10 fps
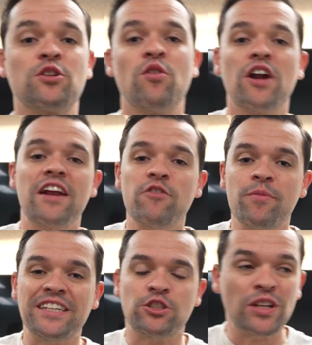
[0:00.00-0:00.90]
going on,
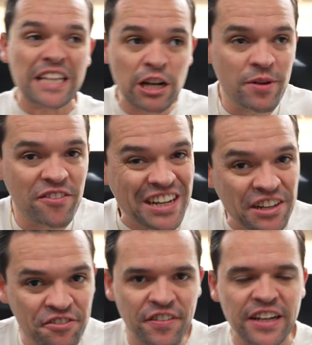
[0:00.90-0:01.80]
everybody? So a little bit of a
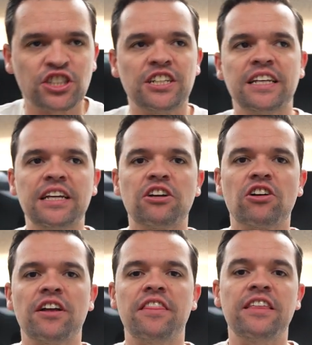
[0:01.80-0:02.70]
confession
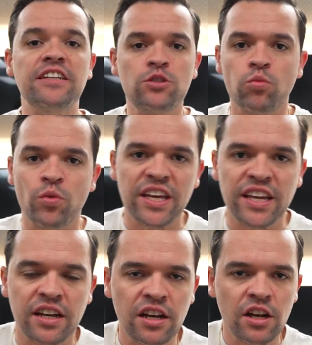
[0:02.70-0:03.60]
here. This
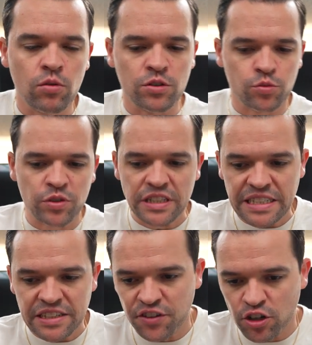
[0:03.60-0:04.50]
week was really
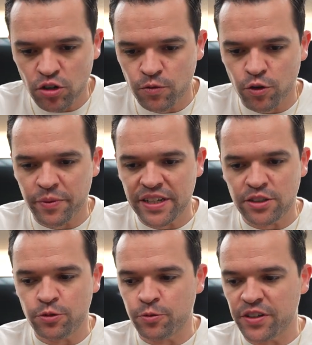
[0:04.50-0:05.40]
difficult for me
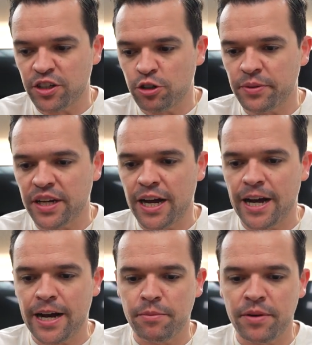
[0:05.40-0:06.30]
to film.
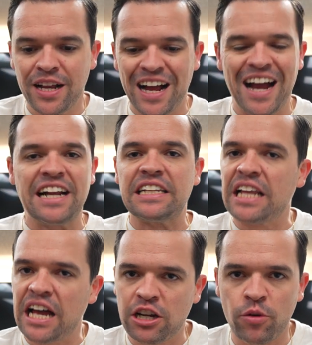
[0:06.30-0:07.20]
I had a
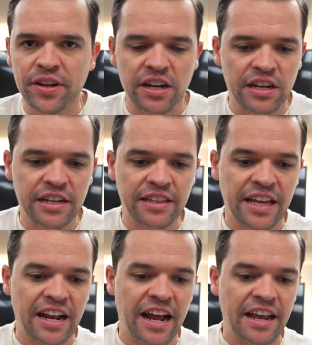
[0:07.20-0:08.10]
lot going on
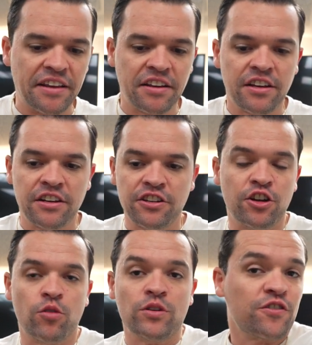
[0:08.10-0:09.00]
that I
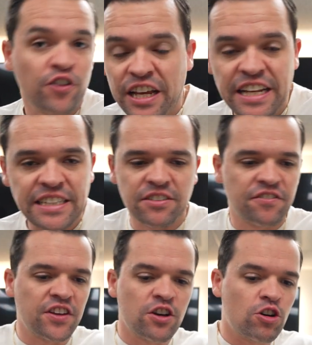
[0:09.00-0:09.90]
was forgetting to
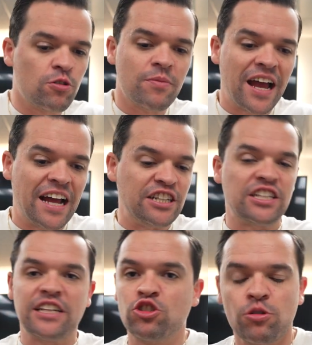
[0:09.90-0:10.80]
film. I
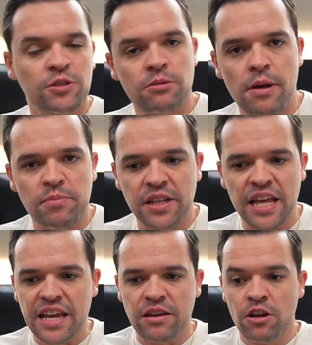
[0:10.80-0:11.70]
just had so much on my
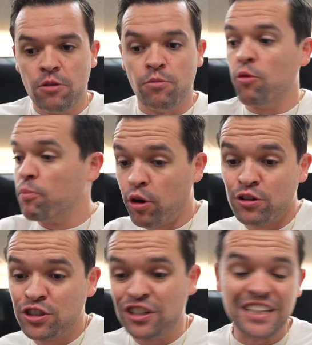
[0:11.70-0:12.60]
plate, both
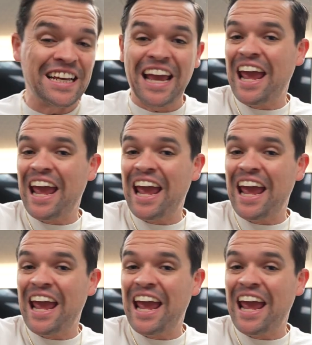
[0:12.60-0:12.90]
personally